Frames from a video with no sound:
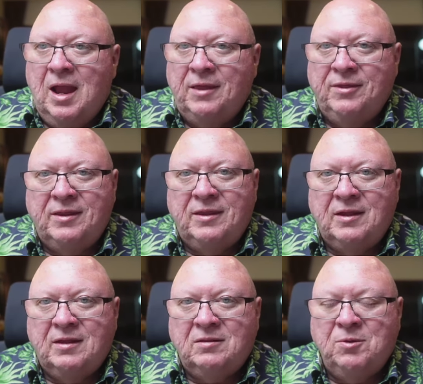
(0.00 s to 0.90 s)
And then
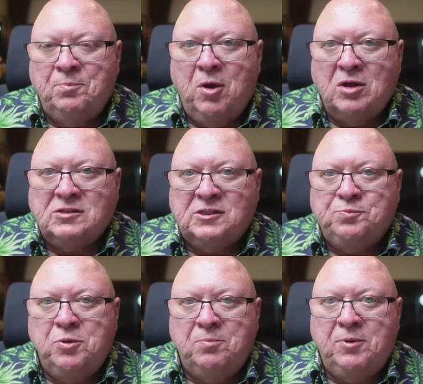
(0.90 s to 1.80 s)
the bosses
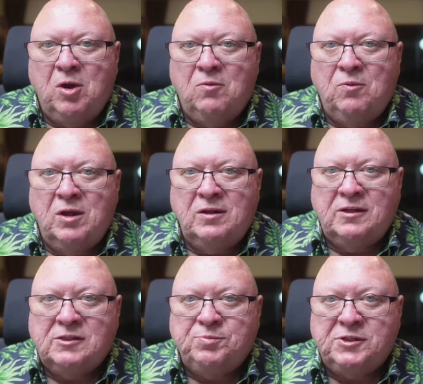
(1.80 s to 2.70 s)
put me on running
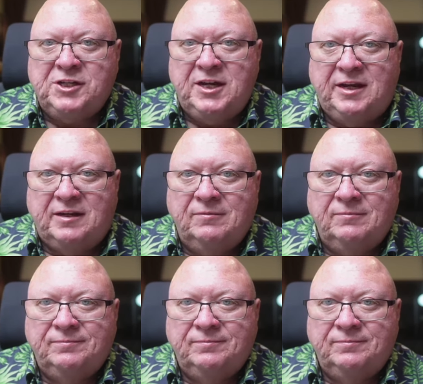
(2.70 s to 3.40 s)
this machine.